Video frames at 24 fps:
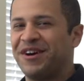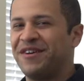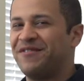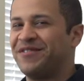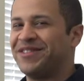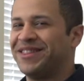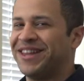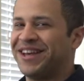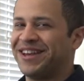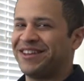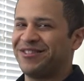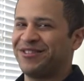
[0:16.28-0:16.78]
of
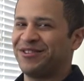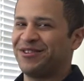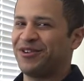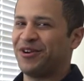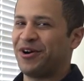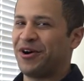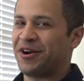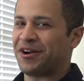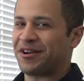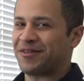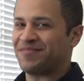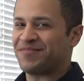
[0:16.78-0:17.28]
Light in the
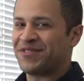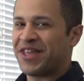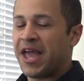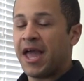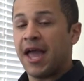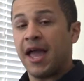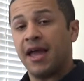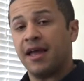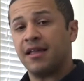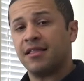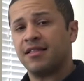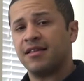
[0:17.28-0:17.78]
Dark.
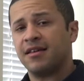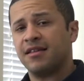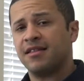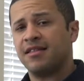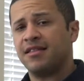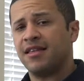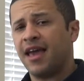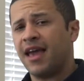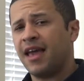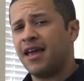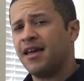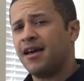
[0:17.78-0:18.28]
And
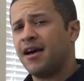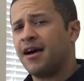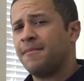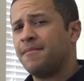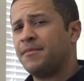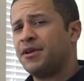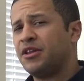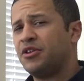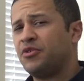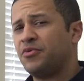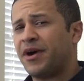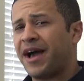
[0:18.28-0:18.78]
today I'm
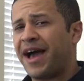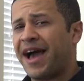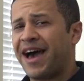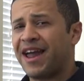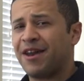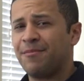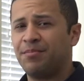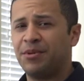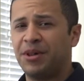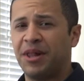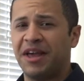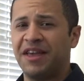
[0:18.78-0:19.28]
going to do a how
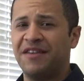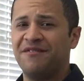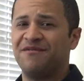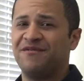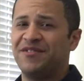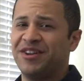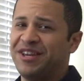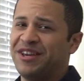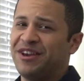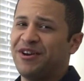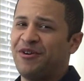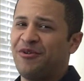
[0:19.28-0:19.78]
to play
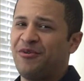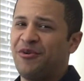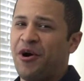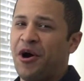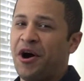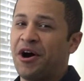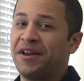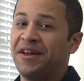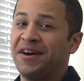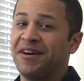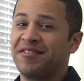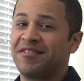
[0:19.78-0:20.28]
video
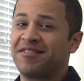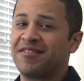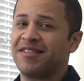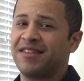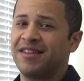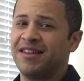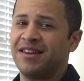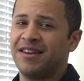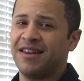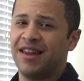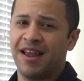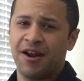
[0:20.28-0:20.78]
on a
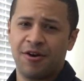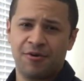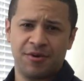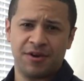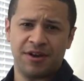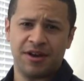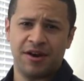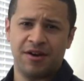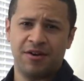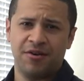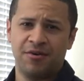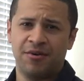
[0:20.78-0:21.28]

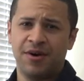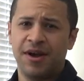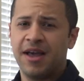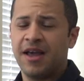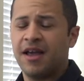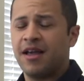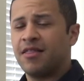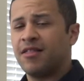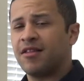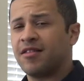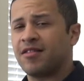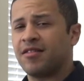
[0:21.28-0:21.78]
scenario.
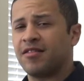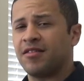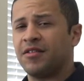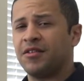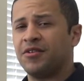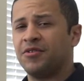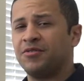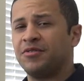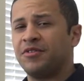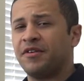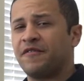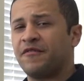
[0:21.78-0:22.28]
This is a
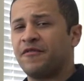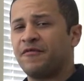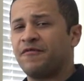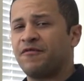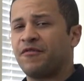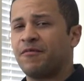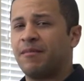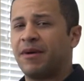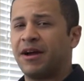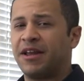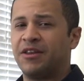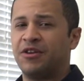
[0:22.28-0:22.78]
little different
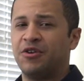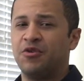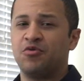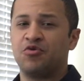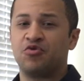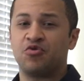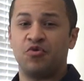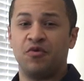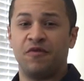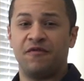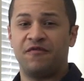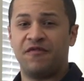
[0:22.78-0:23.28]
from my
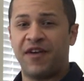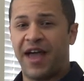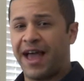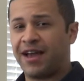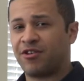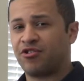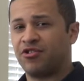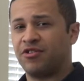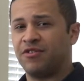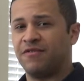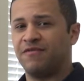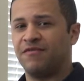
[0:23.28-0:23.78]
usual
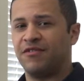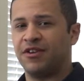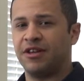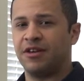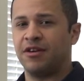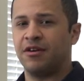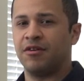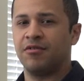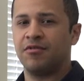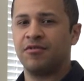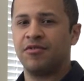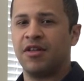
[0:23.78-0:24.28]
faction
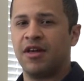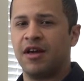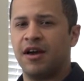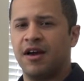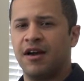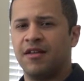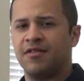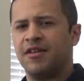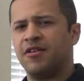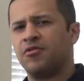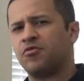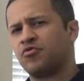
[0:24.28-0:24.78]

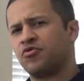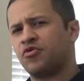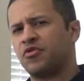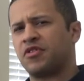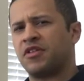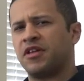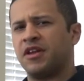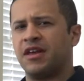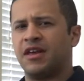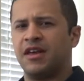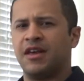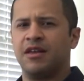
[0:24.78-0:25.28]
videos. These are just
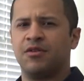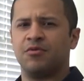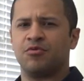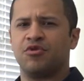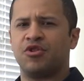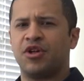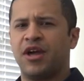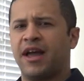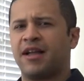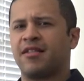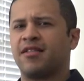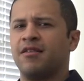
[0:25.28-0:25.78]
going to
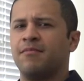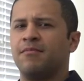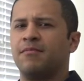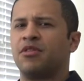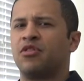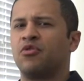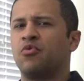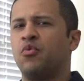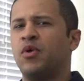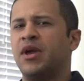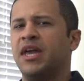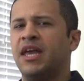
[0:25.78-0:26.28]
interject in
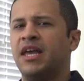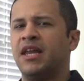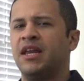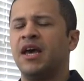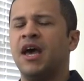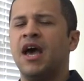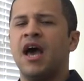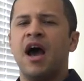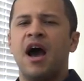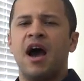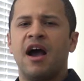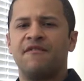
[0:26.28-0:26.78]
between.
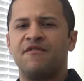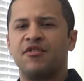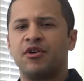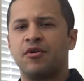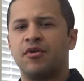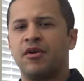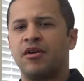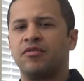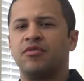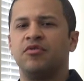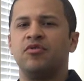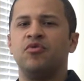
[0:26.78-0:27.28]
I
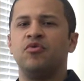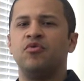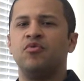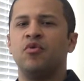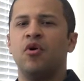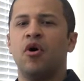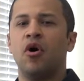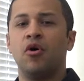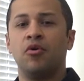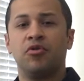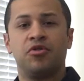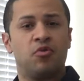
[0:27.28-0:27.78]
figure I'll
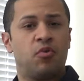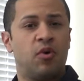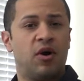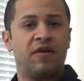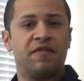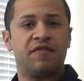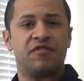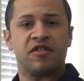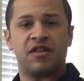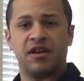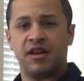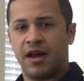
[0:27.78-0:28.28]
do all
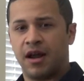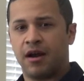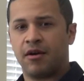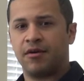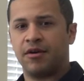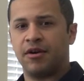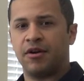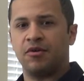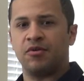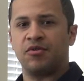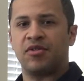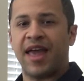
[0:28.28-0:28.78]
12
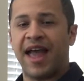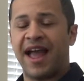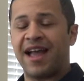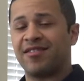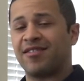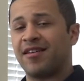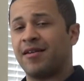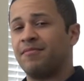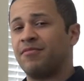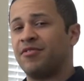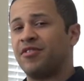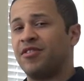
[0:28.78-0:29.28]
scenarios
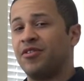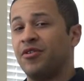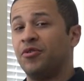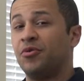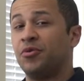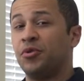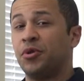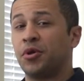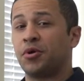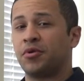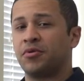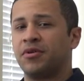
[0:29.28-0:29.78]
as I'm
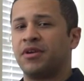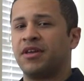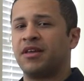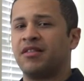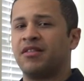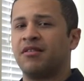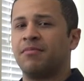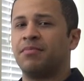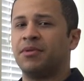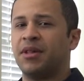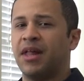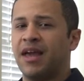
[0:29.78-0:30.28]
still learning
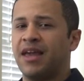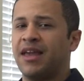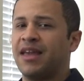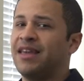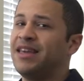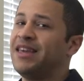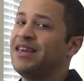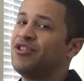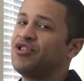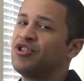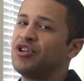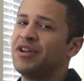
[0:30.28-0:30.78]
to play
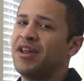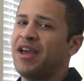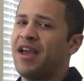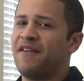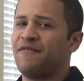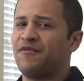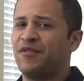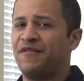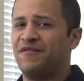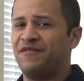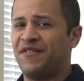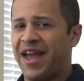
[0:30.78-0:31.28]
each and
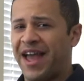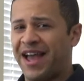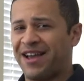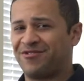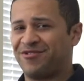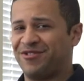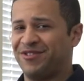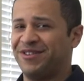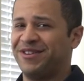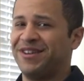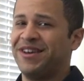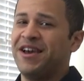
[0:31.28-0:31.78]
every
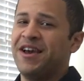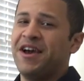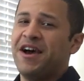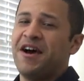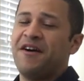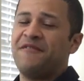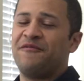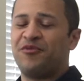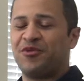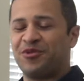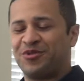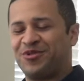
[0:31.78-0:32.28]
faction.
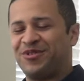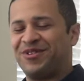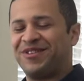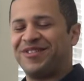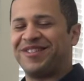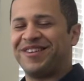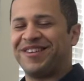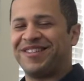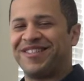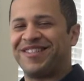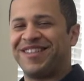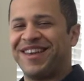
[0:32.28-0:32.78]
Unfortunately, it
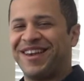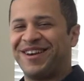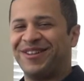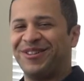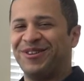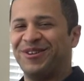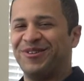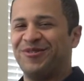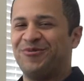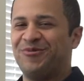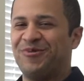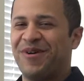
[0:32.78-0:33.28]
does take a
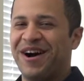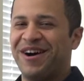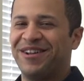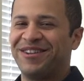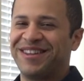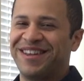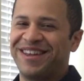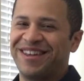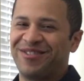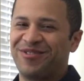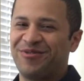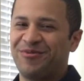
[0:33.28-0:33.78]
little while
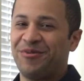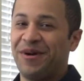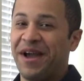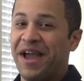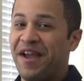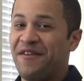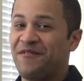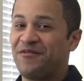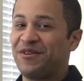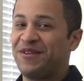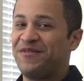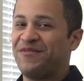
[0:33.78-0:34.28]
to get through
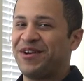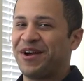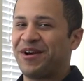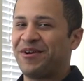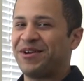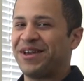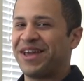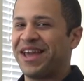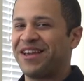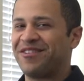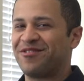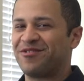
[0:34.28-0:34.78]
every
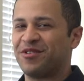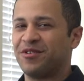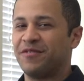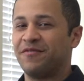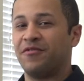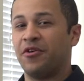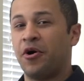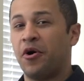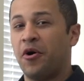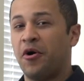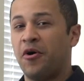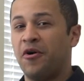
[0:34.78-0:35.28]
variation
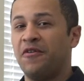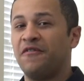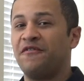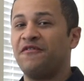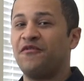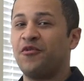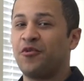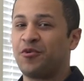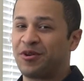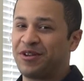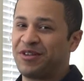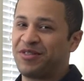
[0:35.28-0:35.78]
of all
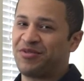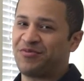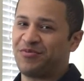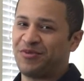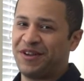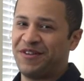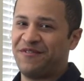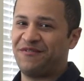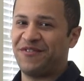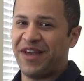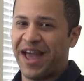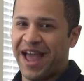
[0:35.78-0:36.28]

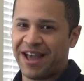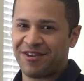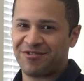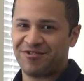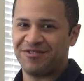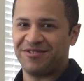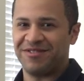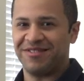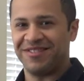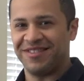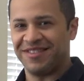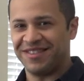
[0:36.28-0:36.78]
43
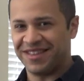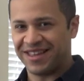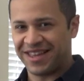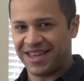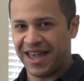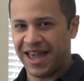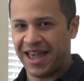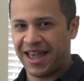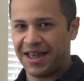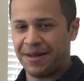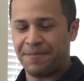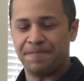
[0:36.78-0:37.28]
factions in the
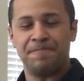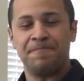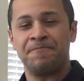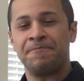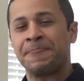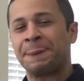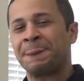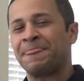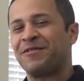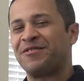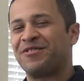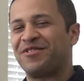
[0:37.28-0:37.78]
game,
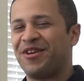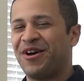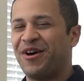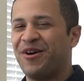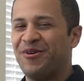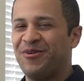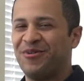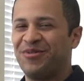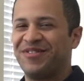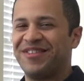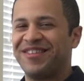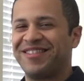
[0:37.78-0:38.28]

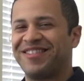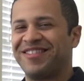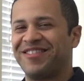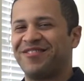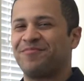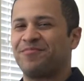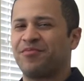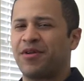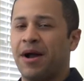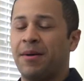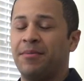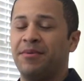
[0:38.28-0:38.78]
so this is
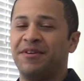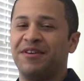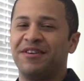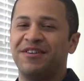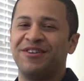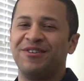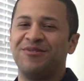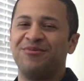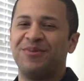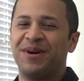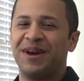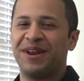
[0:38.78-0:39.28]
probably a
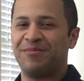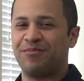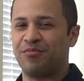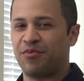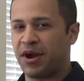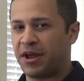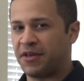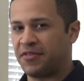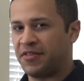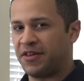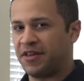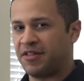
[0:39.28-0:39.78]
good way to
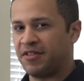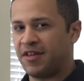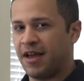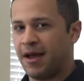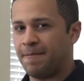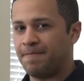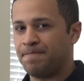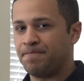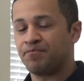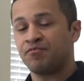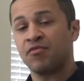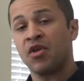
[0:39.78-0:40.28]
break things
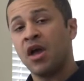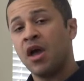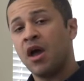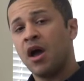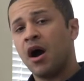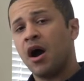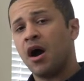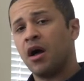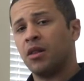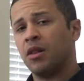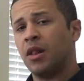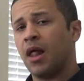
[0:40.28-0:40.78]
up.
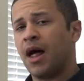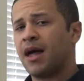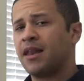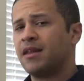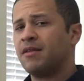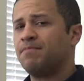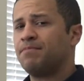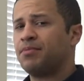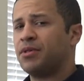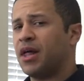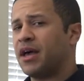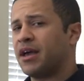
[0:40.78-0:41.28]
A lot
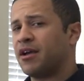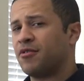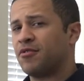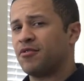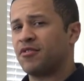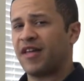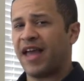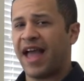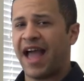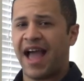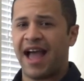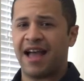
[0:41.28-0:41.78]
of
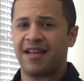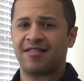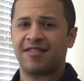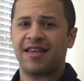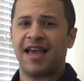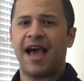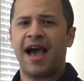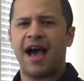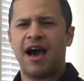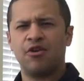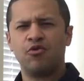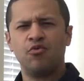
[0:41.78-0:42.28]
players ask,
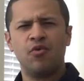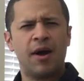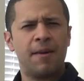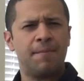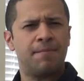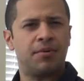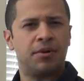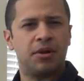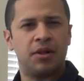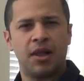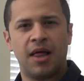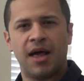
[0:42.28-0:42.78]
how do I
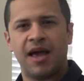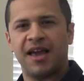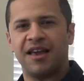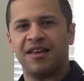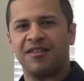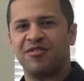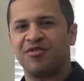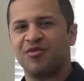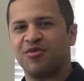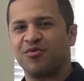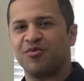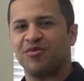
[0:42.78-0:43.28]
play
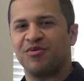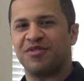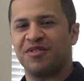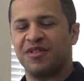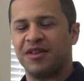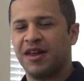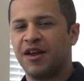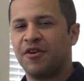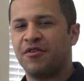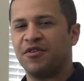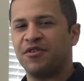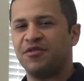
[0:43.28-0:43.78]
certain
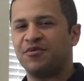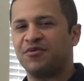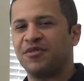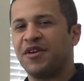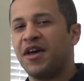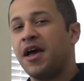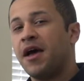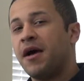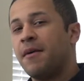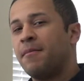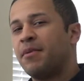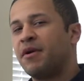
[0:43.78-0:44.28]
scenarios?
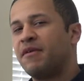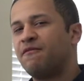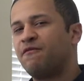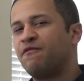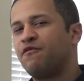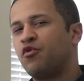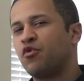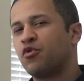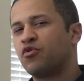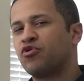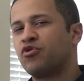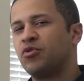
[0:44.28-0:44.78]
But
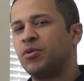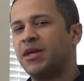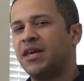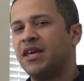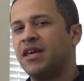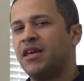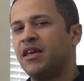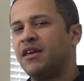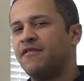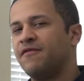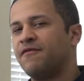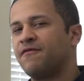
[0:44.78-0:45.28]

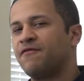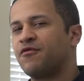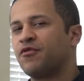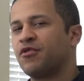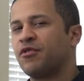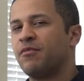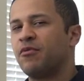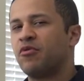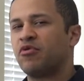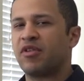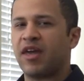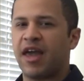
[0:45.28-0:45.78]
unfortunately, even for
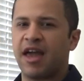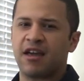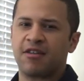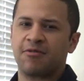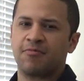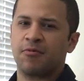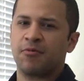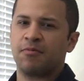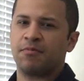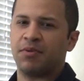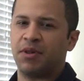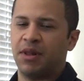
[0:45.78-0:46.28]
the most
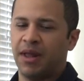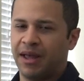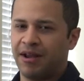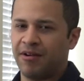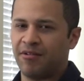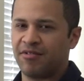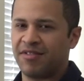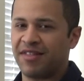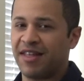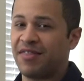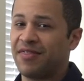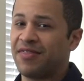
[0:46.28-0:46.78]
expert
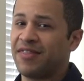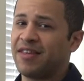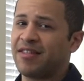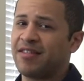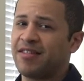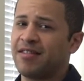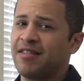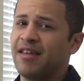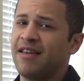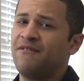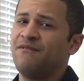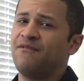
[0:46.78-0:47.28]
players, this
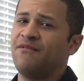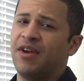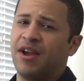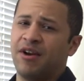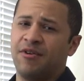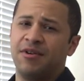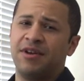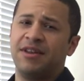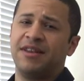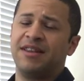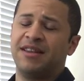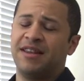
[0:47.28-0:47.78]
is a
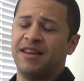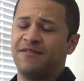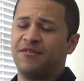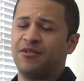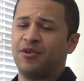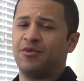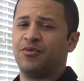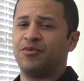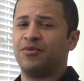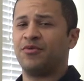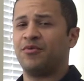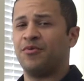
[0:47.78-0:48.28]
very
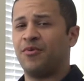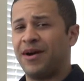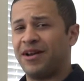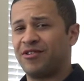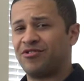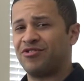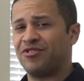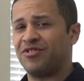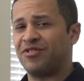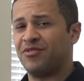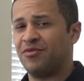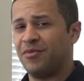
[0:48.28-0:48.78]
difficult
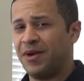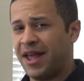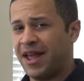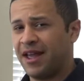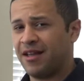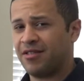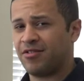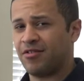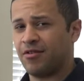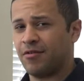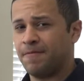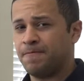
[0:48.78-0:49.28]
question to
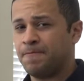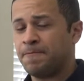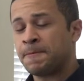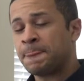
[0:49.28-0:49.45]
answer.